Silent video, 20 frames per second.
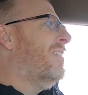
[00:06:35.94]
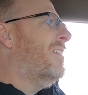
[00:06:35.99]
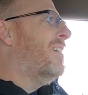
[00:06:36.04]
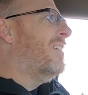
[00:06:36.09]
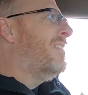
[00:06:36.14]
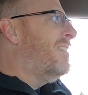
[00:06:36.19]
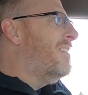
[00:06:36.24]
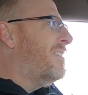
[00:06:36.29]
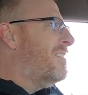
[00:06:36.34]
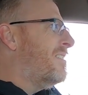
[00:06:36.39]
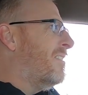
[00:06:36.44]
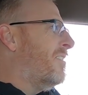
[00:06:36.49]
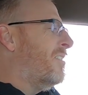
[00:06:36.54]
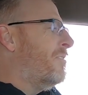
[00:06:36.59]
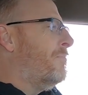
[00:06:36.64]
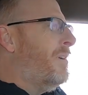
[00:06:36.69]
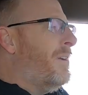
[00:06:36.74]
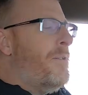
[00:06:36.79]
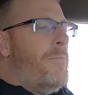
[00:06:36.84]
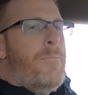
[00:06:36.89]
like this a little
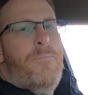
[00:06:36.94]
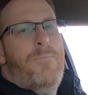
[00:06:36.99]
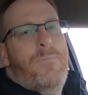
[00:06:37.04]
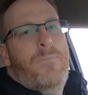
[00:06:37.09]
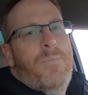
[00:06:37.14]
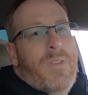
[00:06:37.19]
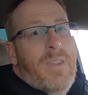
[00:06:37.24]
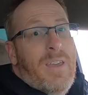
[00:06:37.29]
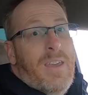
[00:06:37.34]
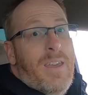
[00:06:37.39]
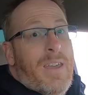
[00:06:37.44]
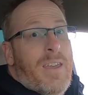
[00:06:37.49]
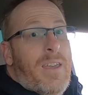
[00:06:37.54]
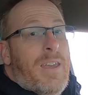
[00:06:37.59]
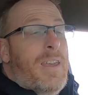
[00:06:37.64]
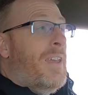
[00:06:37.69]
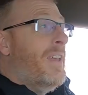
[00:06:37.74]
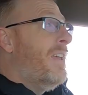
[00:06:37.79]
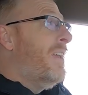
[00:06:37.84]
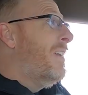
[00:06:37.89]
bit
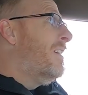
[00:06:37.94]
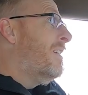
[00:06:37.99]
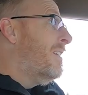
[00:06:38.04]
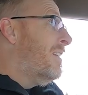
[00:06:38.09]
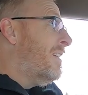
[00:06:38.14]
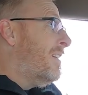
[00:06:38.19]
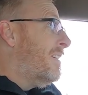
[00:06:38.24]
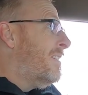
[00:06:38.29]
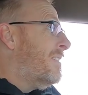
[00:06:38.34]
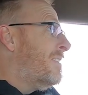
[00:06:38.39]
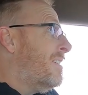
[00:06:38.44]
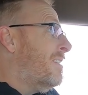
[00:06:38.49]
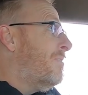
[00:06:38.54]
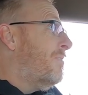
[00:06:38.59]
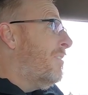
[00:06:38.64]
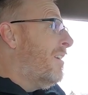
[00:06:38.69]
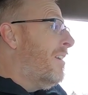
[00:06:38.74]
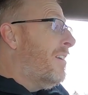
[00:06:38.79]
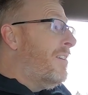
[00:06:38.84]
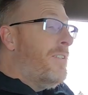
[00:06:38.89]
and see if
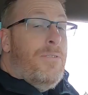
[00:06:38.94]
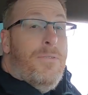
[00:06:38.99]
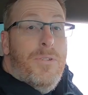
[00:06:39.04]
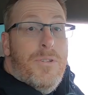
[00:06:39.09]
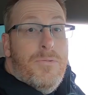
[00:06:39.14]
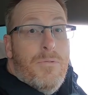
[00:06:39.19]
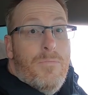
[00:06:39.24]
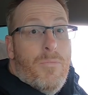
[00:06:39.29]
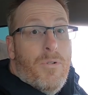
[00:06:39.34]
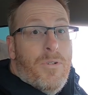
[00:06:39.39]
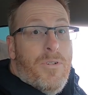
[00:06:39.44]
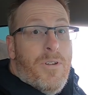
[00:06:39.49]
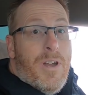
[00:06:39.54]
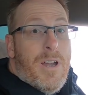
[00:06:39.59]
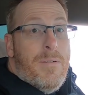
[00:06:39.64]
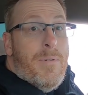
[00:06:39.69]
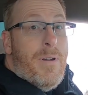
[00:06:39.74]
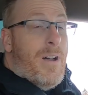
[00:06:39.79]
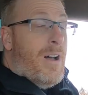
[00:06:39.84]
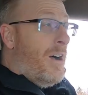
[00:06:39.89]
we can't do this one more
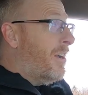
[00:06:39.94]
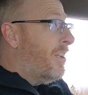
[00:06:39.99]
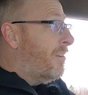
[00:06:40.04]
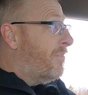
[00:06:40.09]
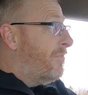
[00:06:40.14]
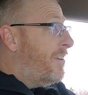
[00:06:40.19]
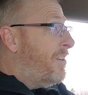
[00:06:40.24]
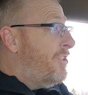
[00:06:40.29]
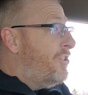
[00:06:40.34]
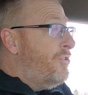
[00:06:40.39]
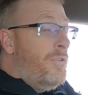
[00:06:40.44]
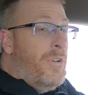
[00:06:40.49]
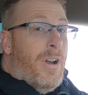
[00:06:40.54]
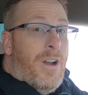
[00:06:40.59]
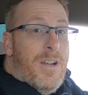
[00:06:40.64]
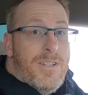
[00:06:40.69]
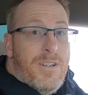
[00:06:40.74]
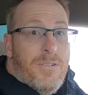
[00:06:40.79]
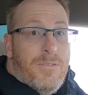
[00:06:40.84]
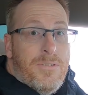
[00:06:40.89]
time. I'm gonna face you
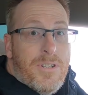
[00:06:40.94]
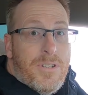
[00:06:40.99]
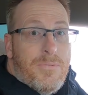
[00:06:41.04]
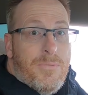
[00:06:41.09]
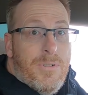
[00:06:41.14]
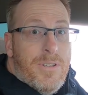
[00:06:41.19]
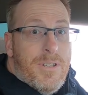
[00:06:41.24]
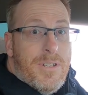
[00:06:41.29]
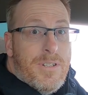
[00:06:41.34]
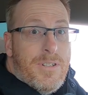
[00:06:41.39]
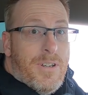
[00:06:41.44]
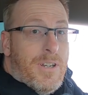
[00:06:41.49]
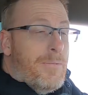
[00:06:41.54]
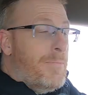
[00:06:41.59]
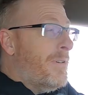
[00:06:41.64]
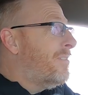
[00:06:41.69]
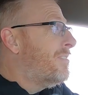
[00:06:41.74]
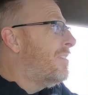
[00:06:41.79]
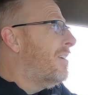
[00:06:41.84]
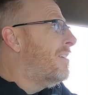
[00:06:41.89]
guys out this way this time.
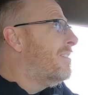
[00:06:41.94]
How's that